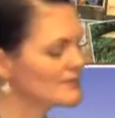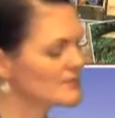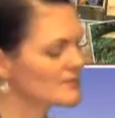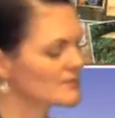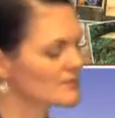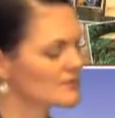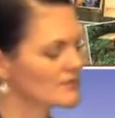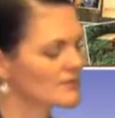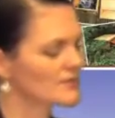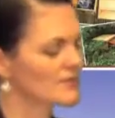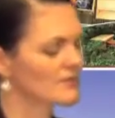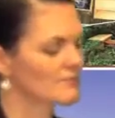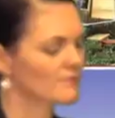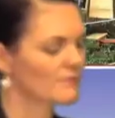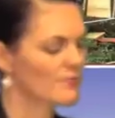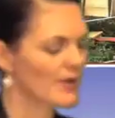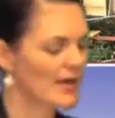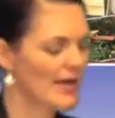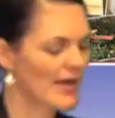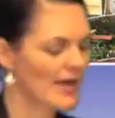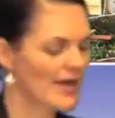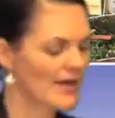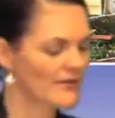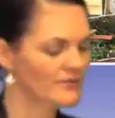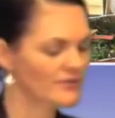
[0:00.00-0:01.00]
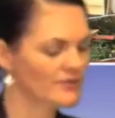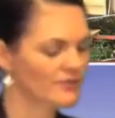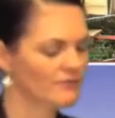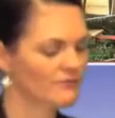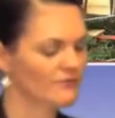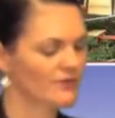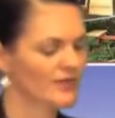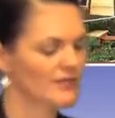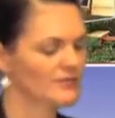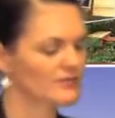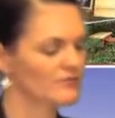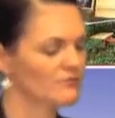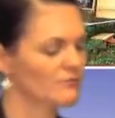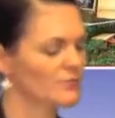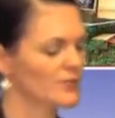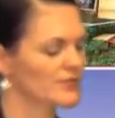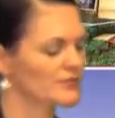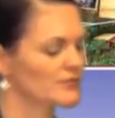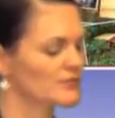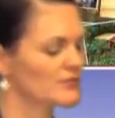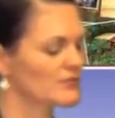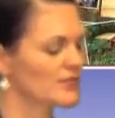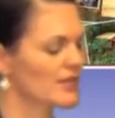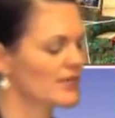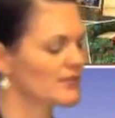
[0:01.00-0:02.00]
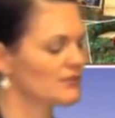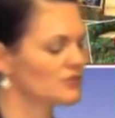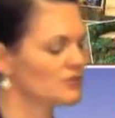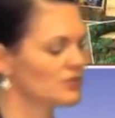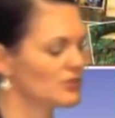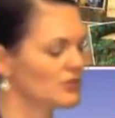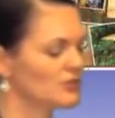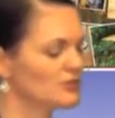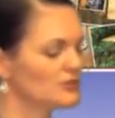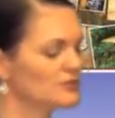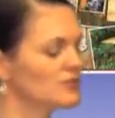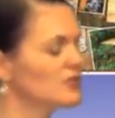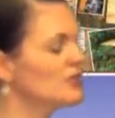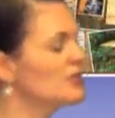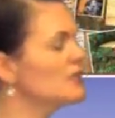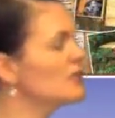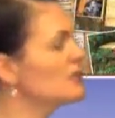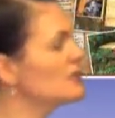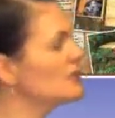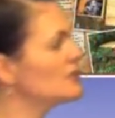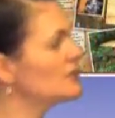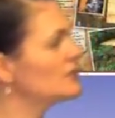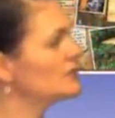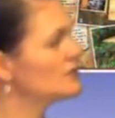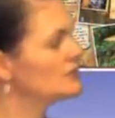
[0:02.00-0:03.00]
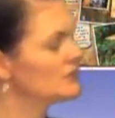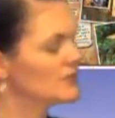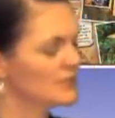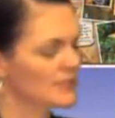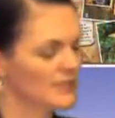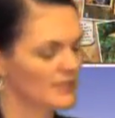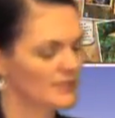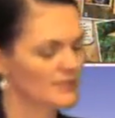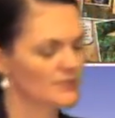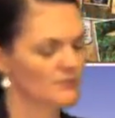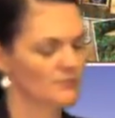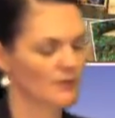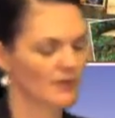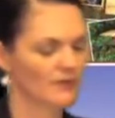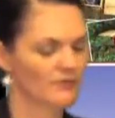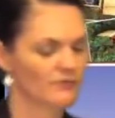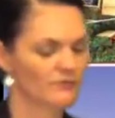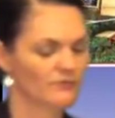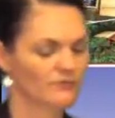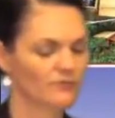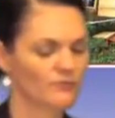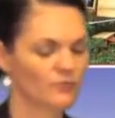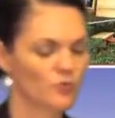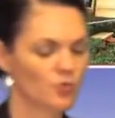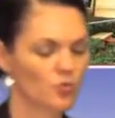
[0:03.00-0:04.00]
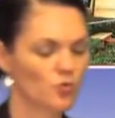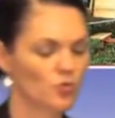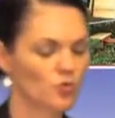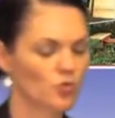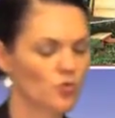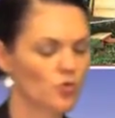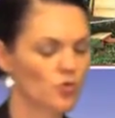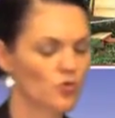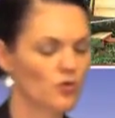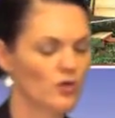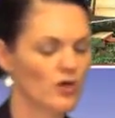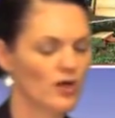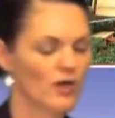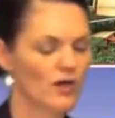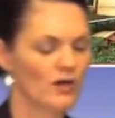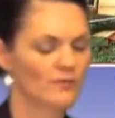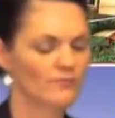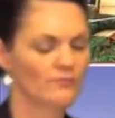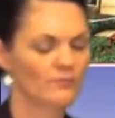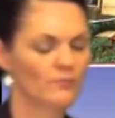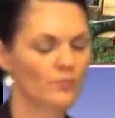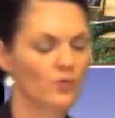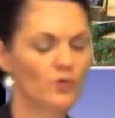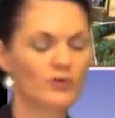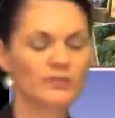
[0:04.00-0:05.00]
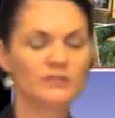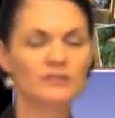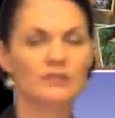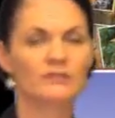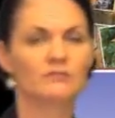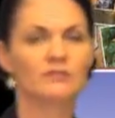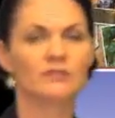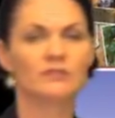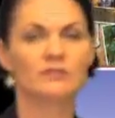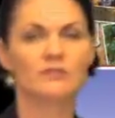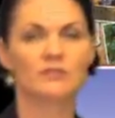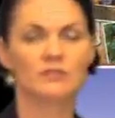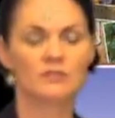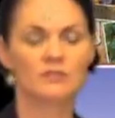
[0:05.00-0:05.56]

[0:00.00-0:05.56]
is to compare the effects of presentation. You need about 4 point evidence